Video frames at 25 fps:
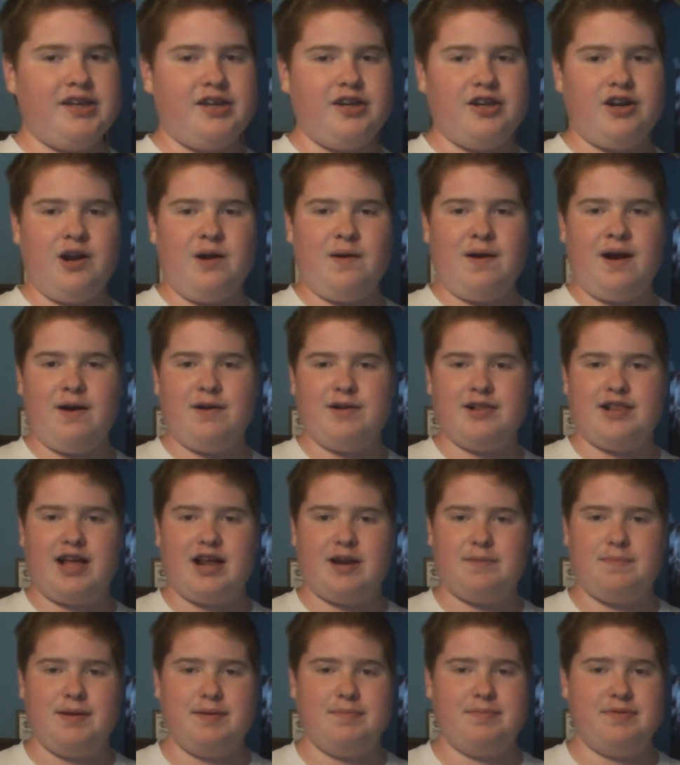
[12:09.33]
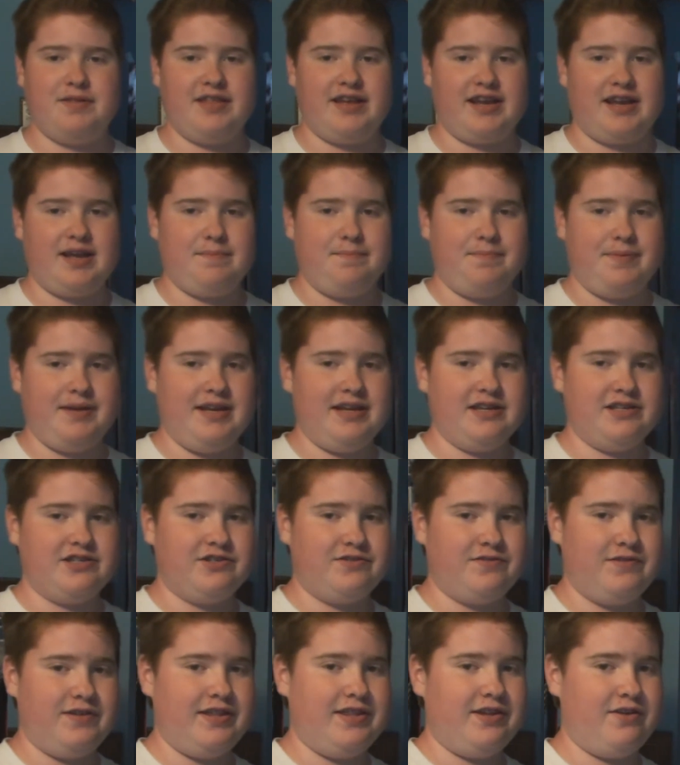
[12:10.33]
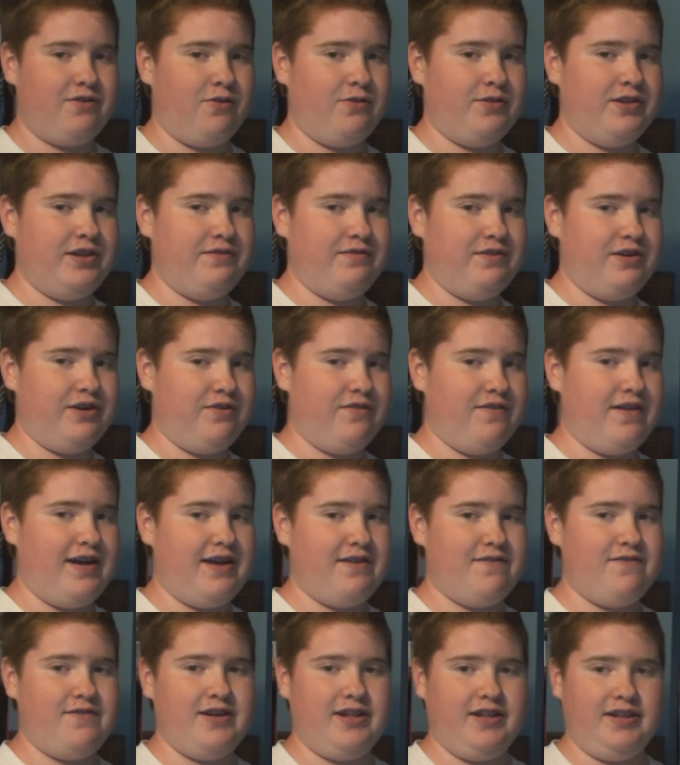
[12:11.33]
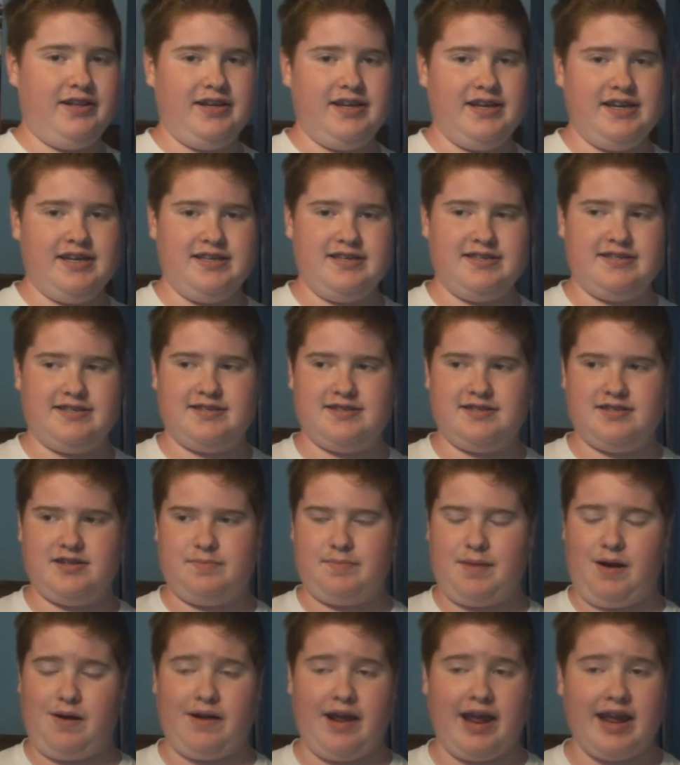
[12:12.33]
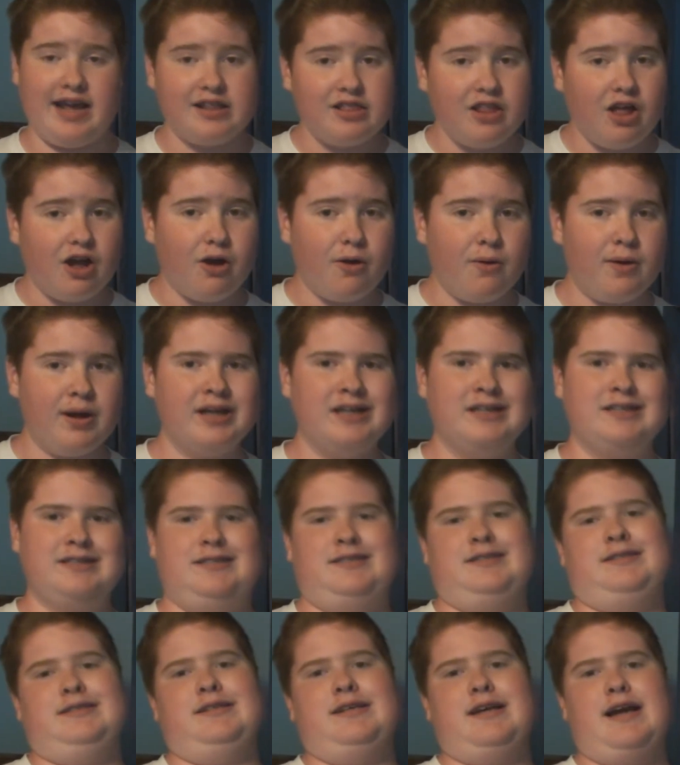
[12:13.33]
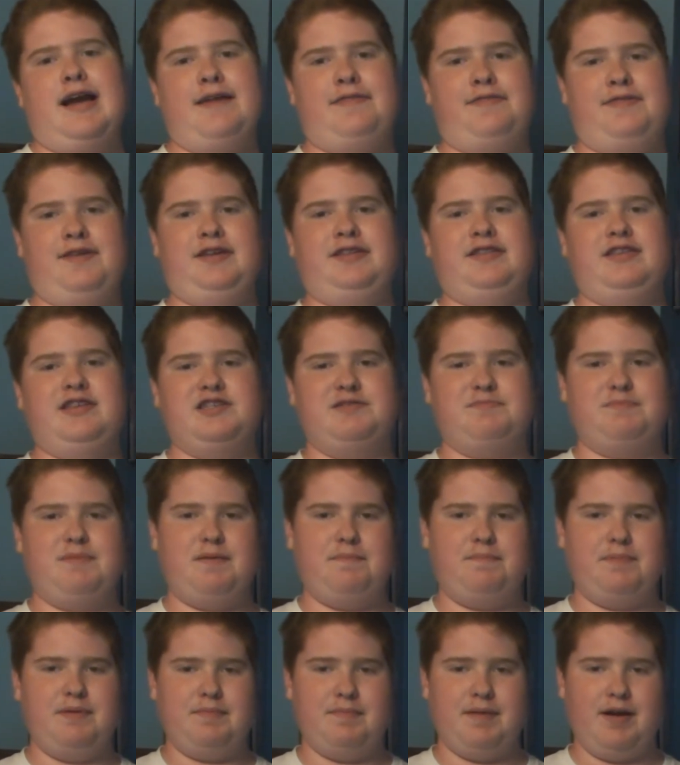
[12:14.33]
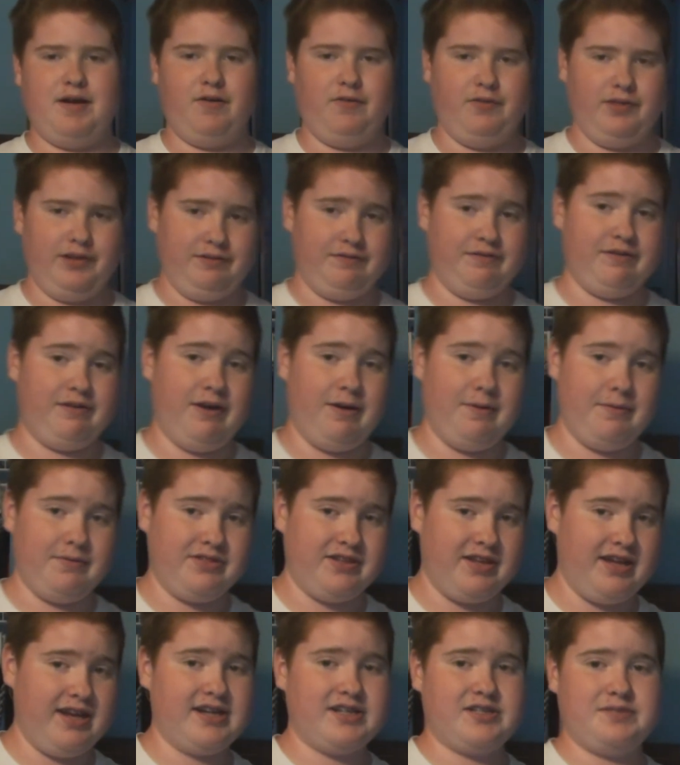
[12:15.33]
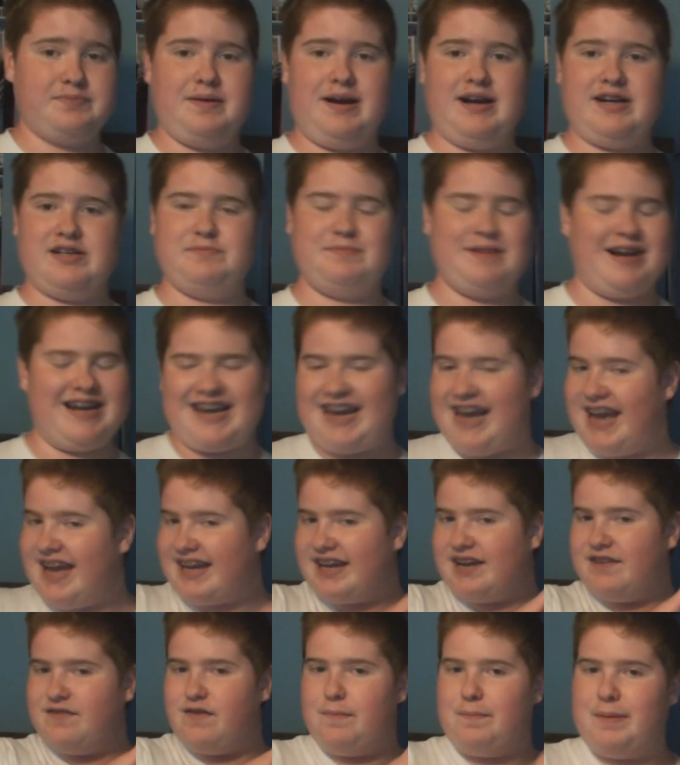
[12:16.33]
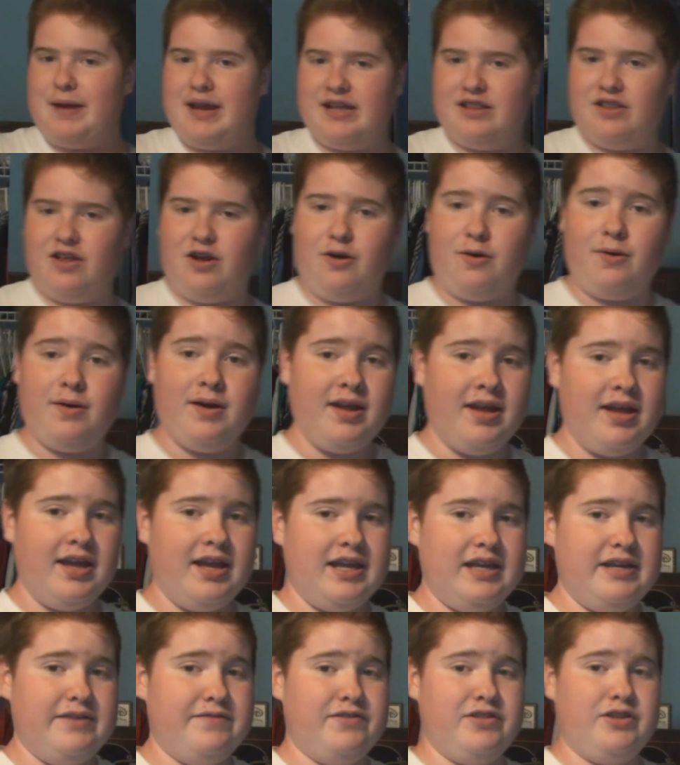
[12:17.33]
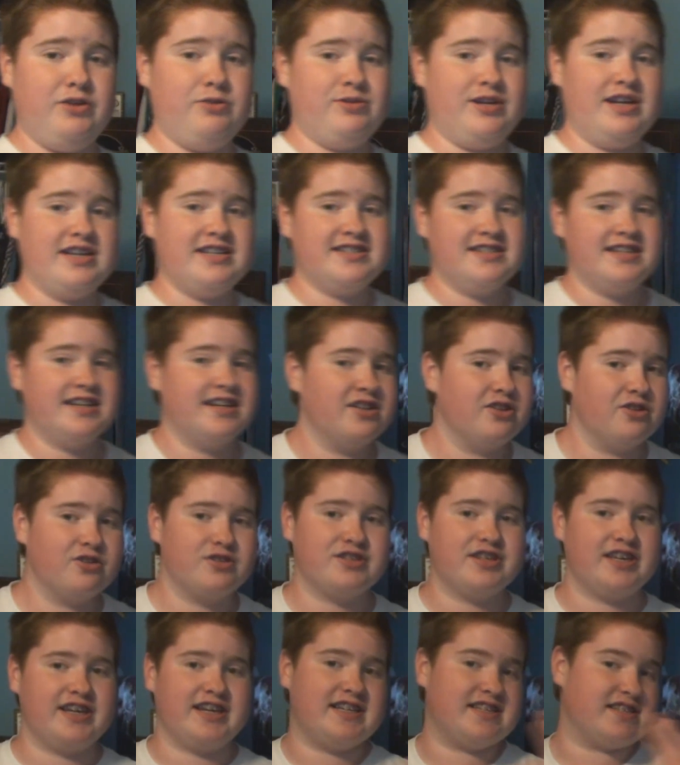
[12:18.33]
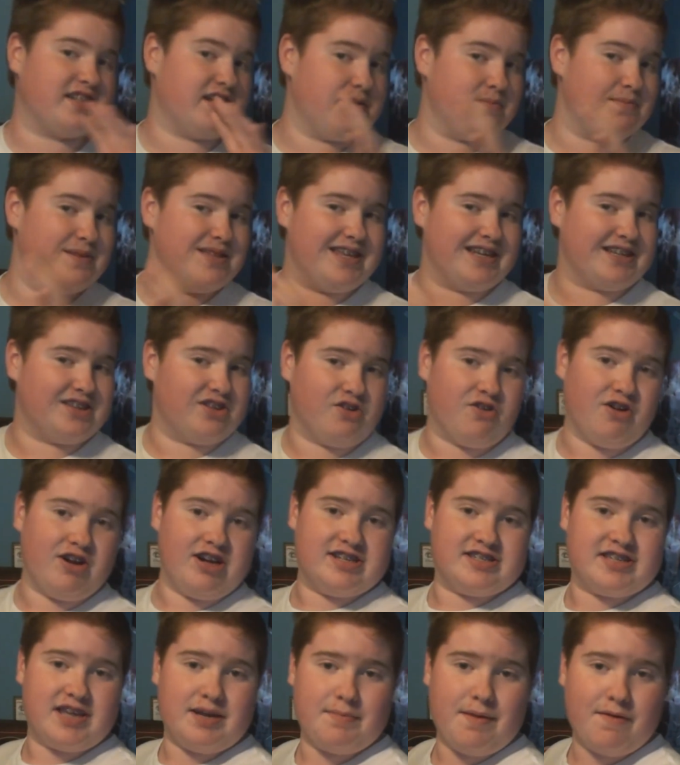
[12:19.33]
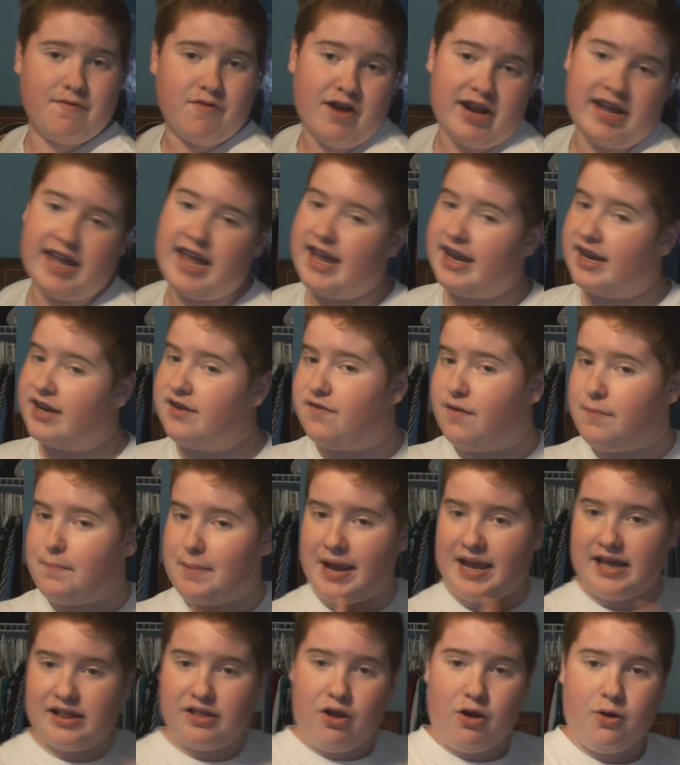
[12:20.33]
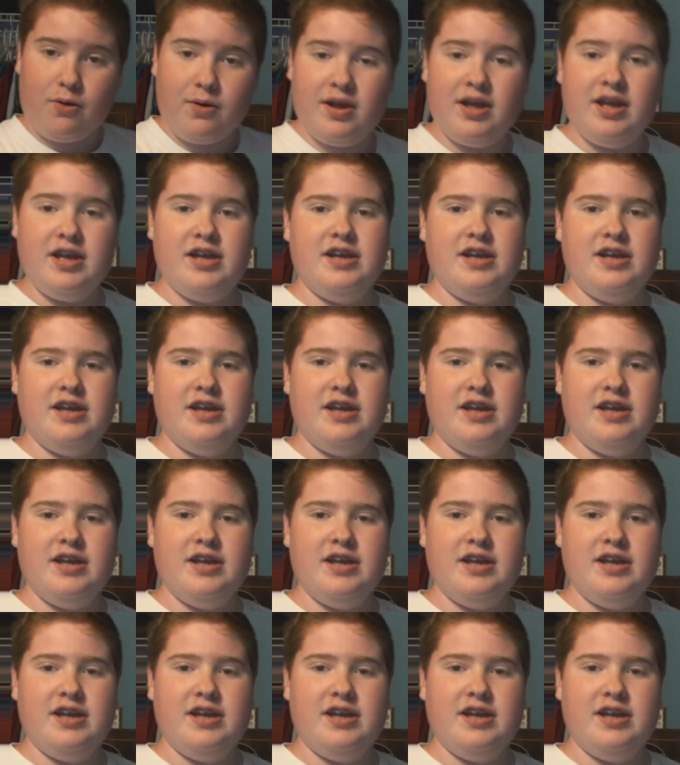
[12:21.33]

you know how a lot of people that get PS3, their only regret really is about Halo? I think this might be my only regret with the Xbox, but I can't give up Halo. Even though Destiny looks like it's going to be like the greatest game ever, I can't give up Halo.